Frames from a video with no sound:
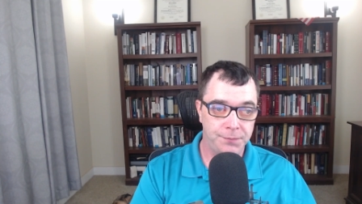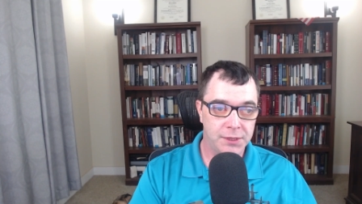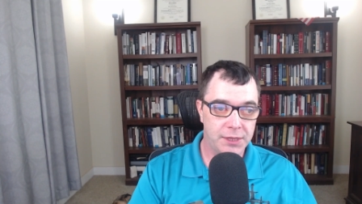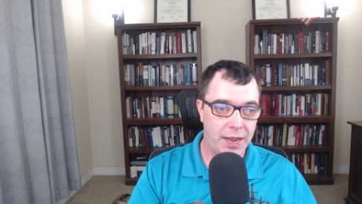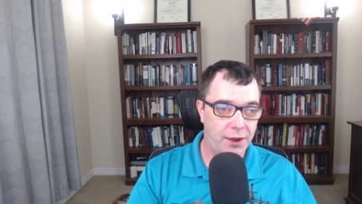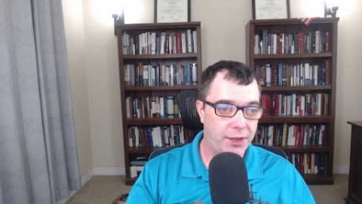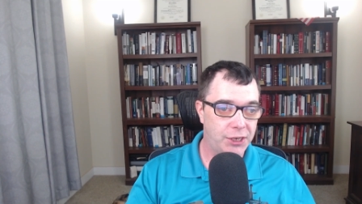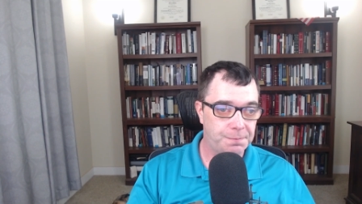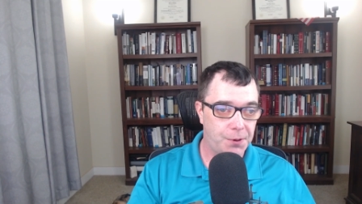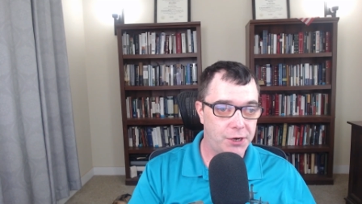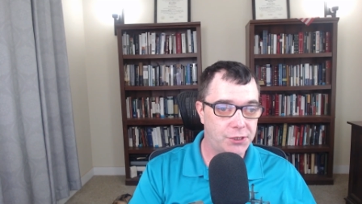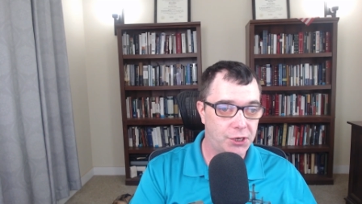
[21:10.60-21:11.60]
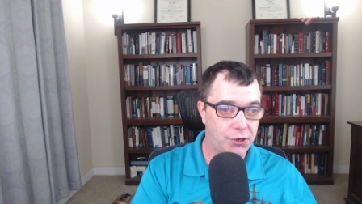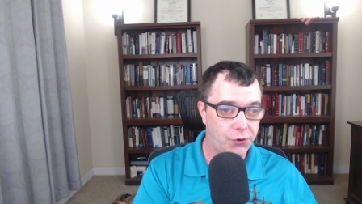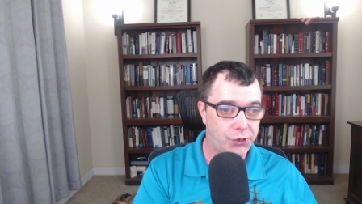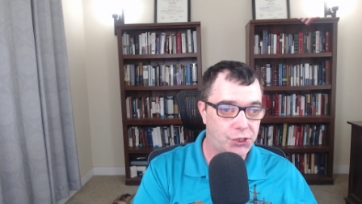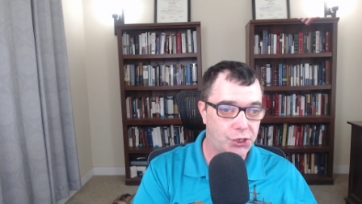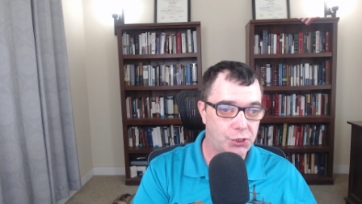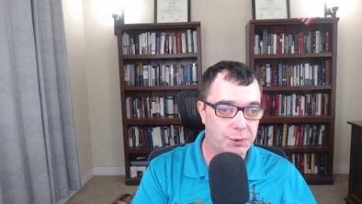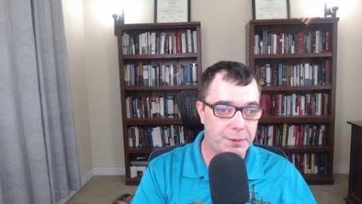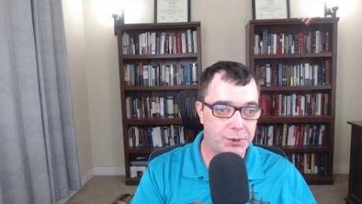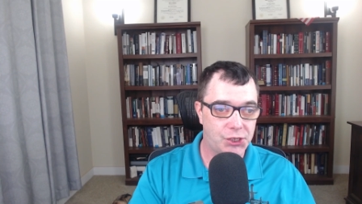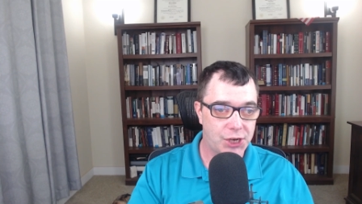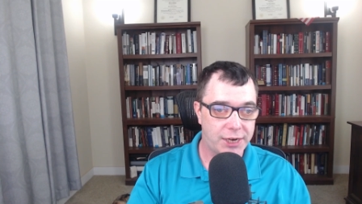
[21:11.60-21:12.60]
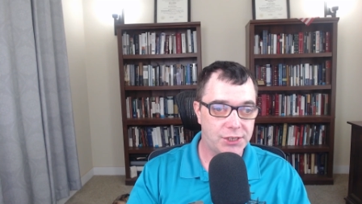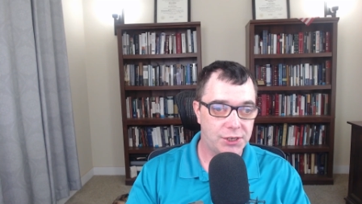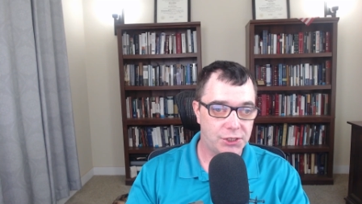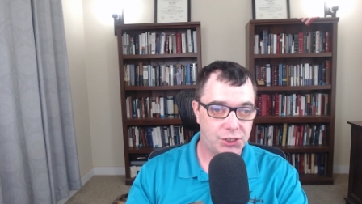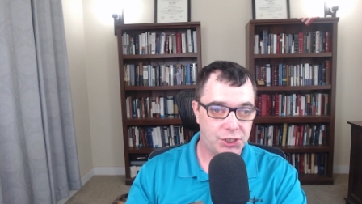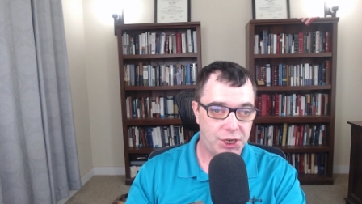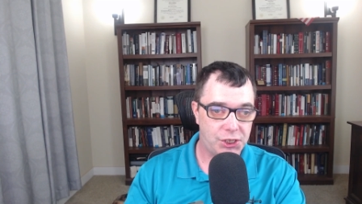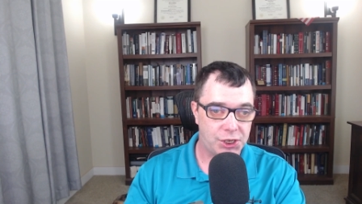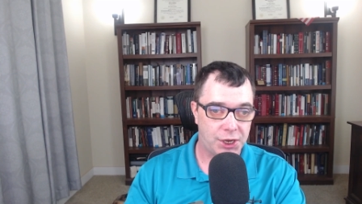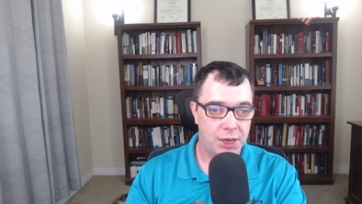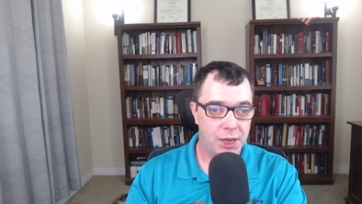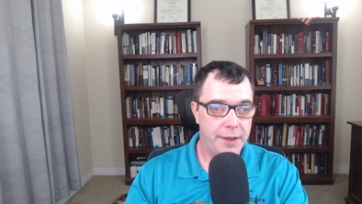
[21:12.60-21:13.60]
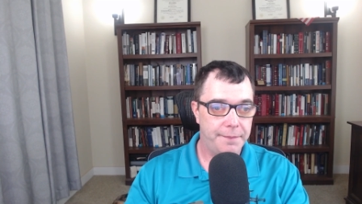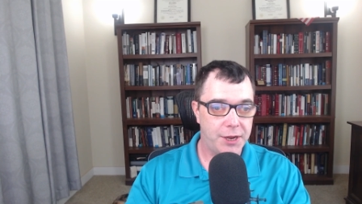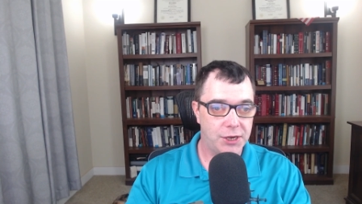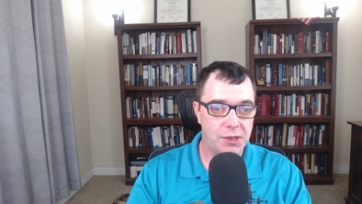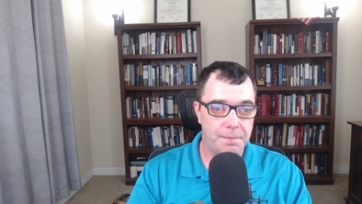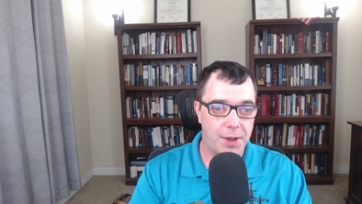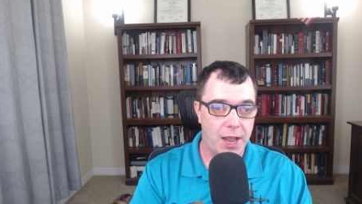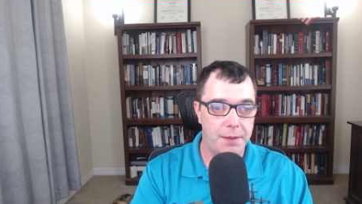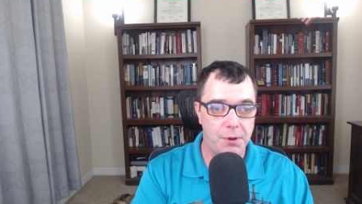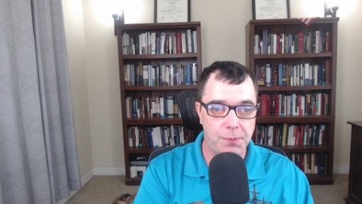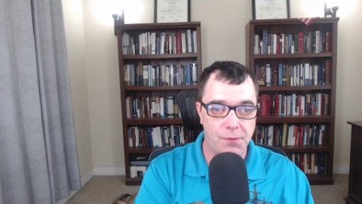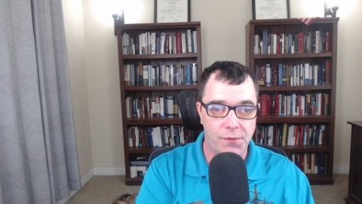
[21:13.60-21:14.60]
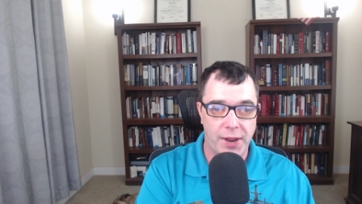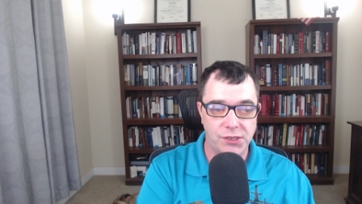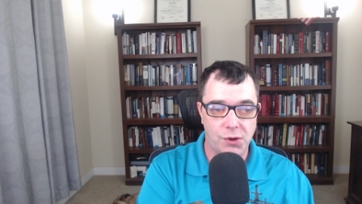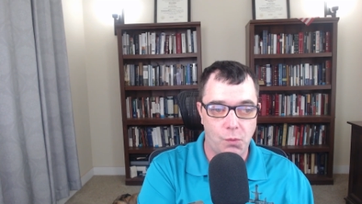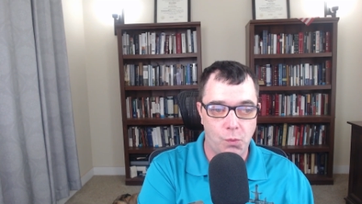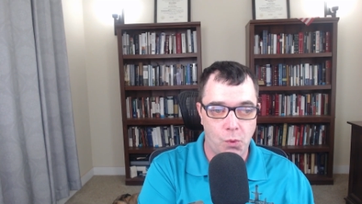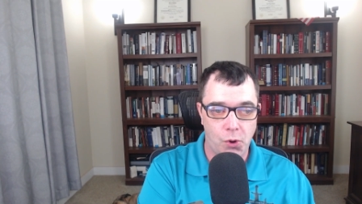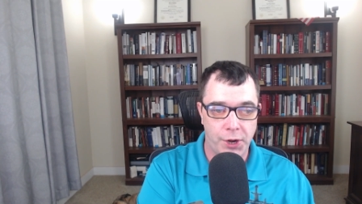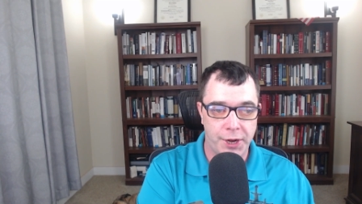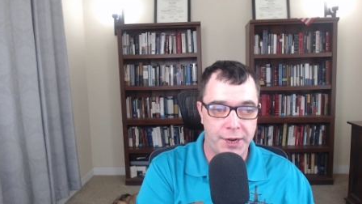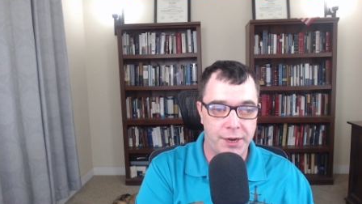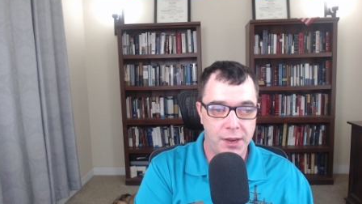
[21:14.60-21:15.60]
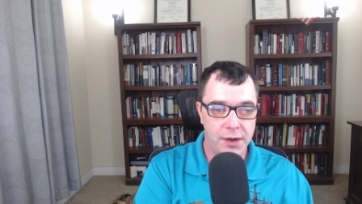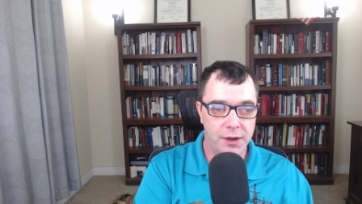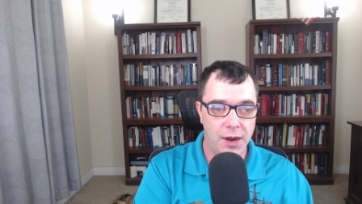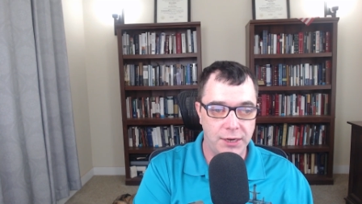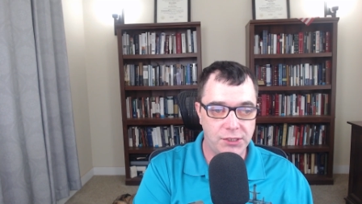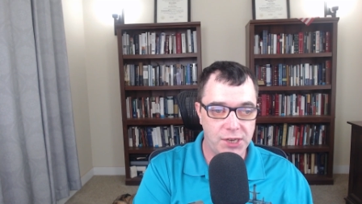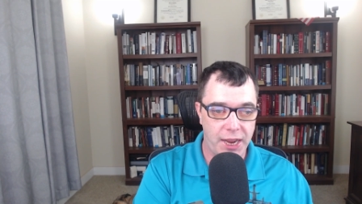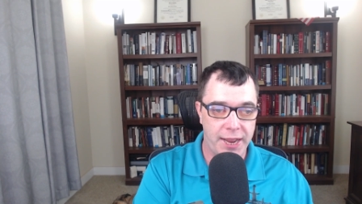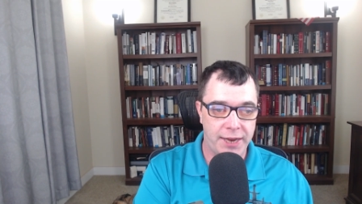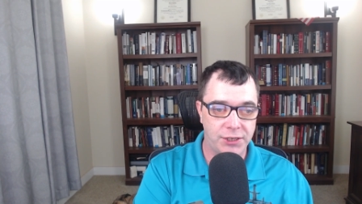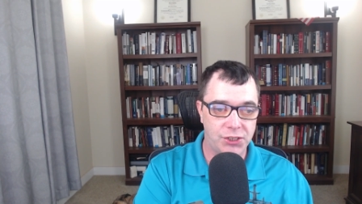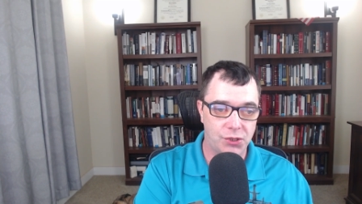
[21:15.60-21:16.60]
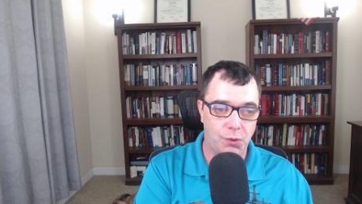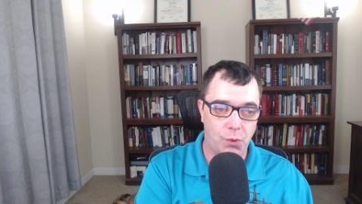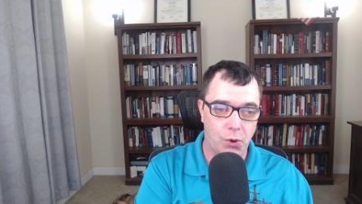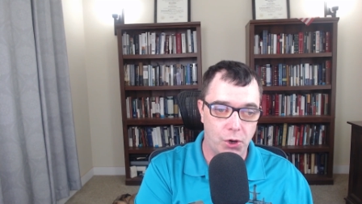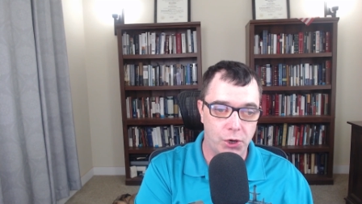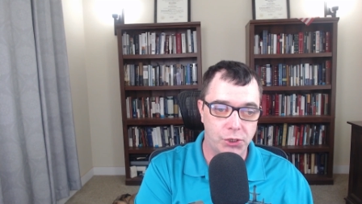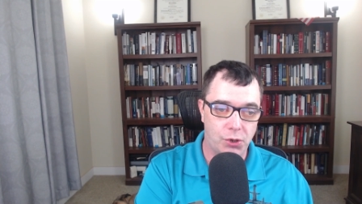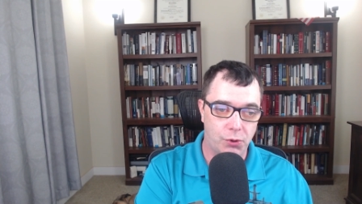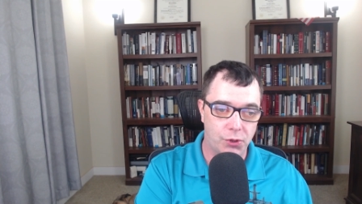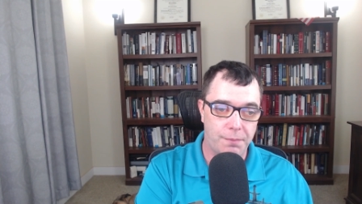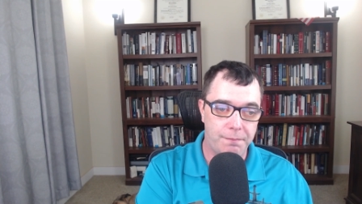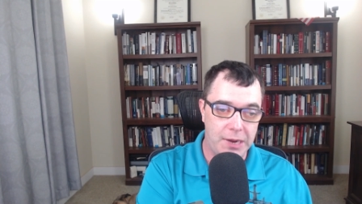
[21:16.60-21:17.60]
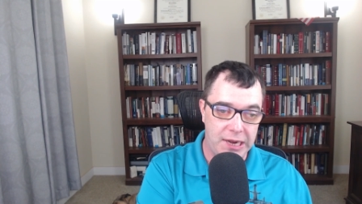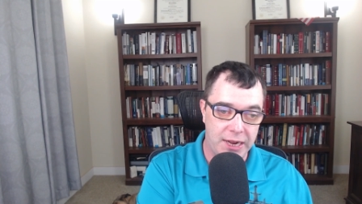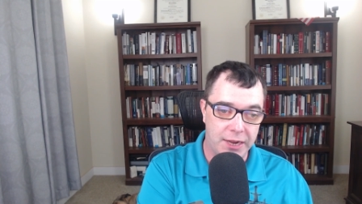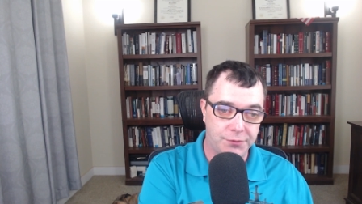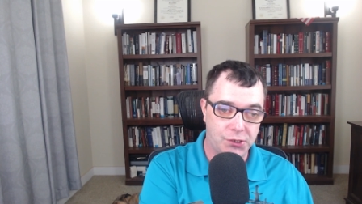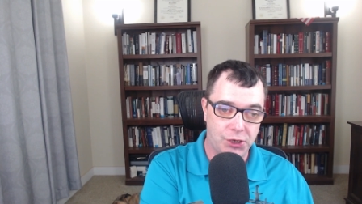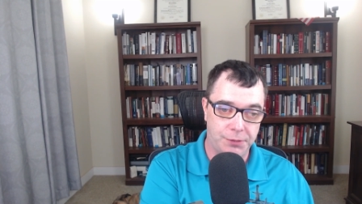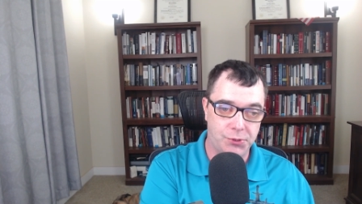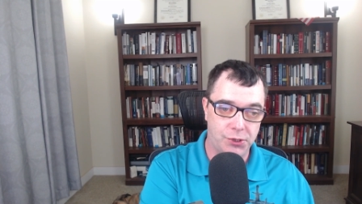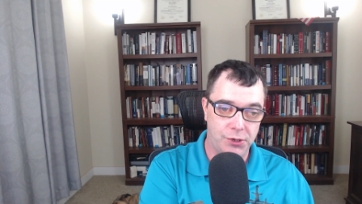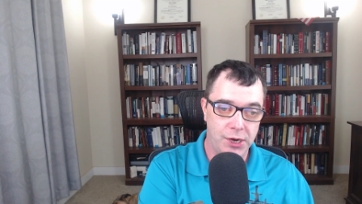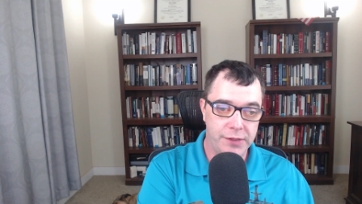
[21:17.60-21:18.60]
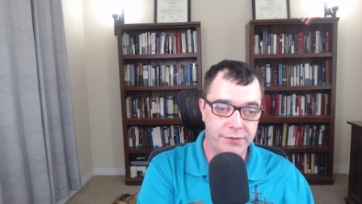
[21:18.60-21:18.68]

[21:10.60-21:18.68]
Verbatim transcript: Now, as Protestant Christians, we reject such teaching because the Bible provides a warning not to add to the words or the meaning of Scripture,